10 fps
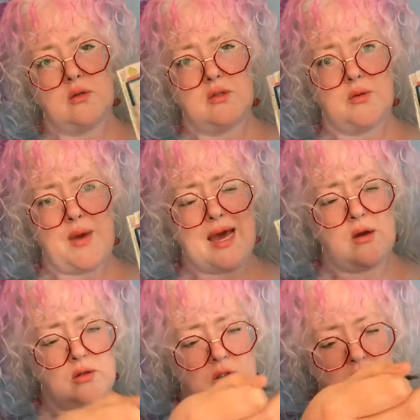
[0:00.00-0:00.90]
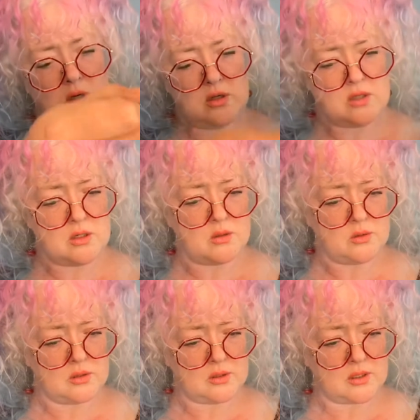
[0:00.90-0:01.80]
there's a pouch.
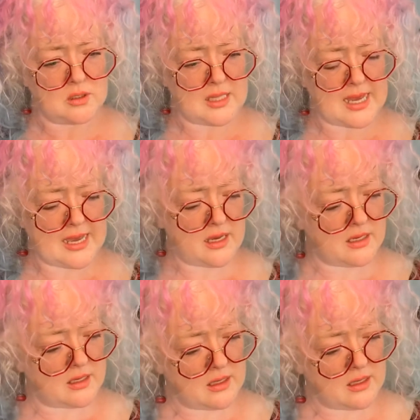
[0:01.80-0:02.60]
Those look like